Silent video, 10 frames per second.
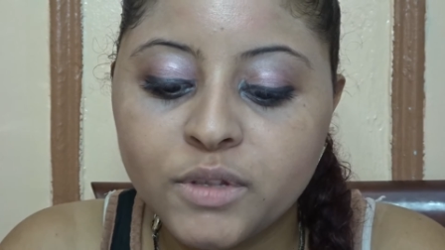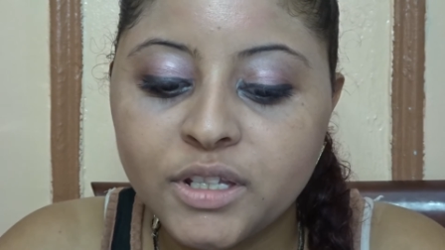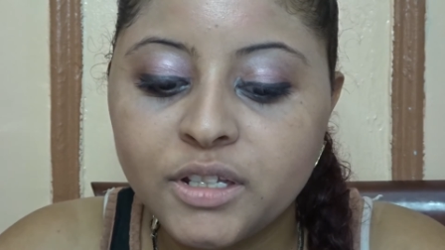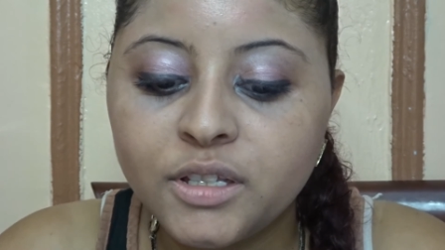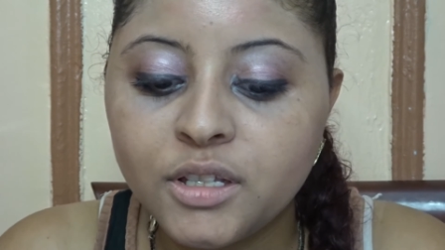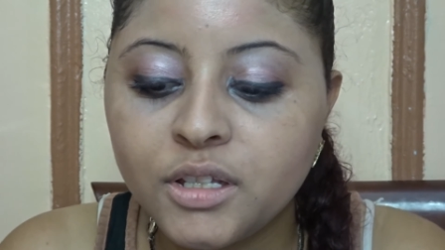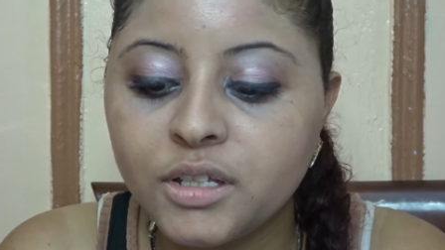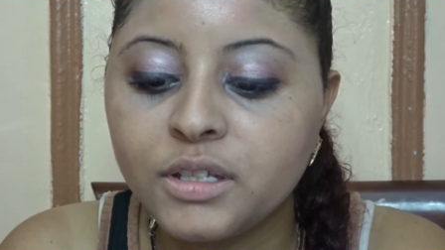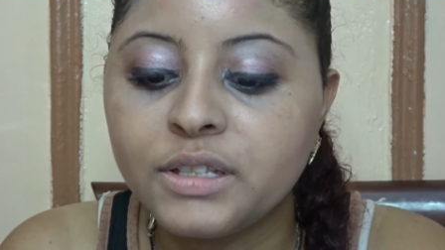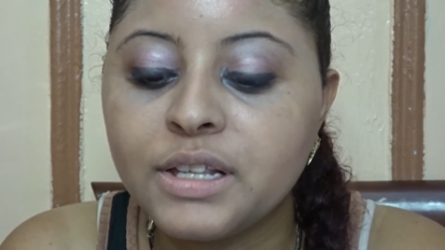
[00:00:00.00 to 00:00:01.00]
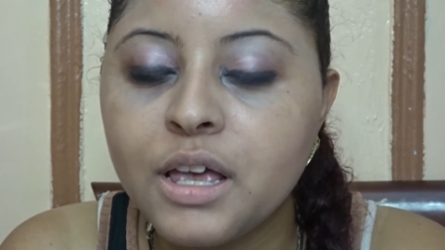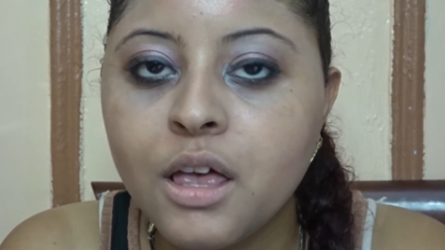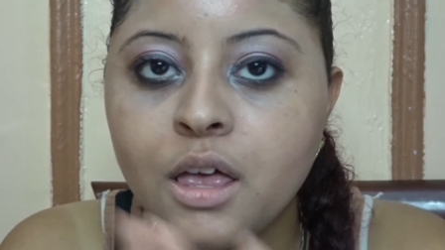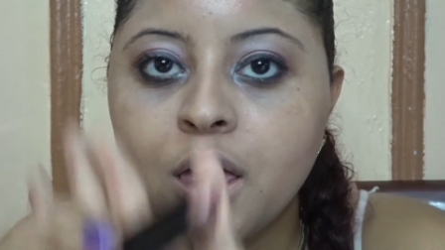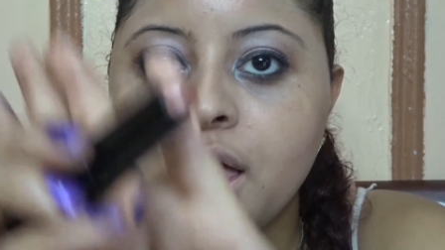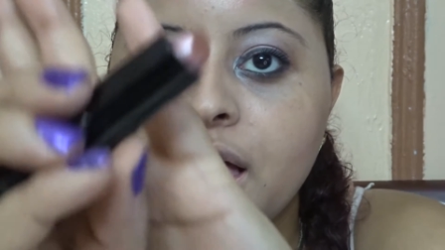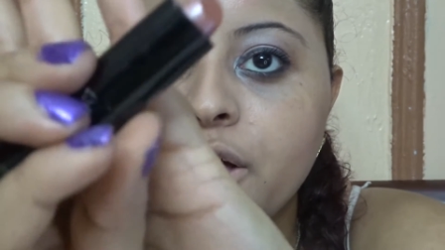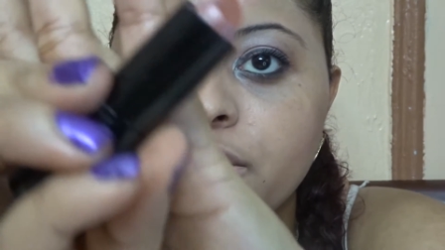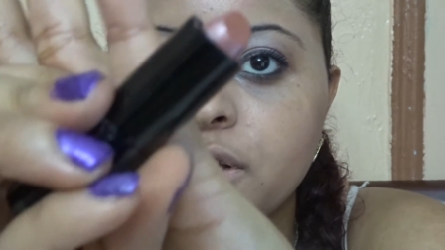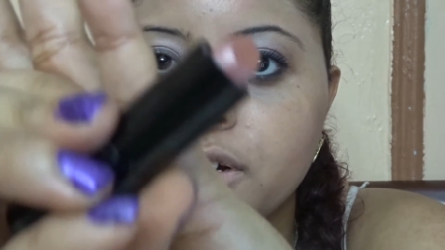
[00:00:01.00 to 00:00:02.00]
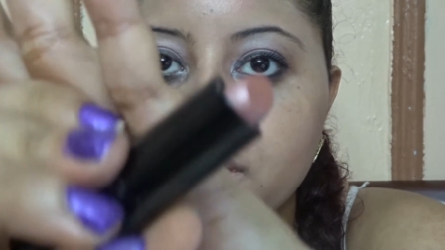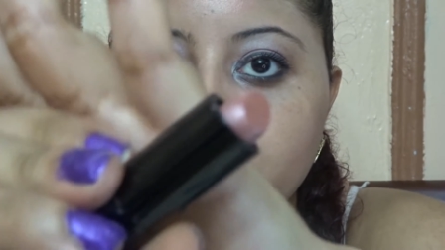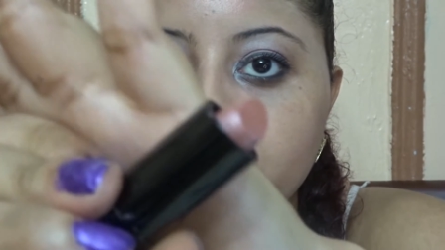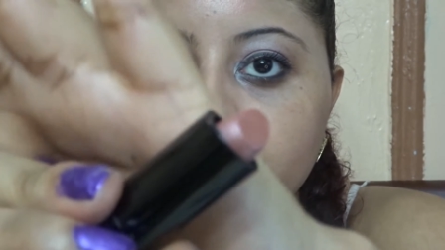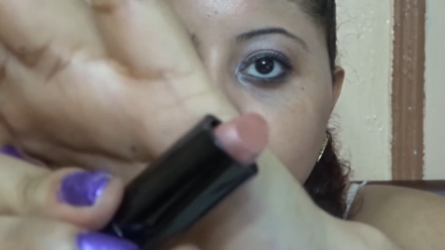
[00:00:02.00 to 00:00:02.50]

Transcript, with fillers: this is how the color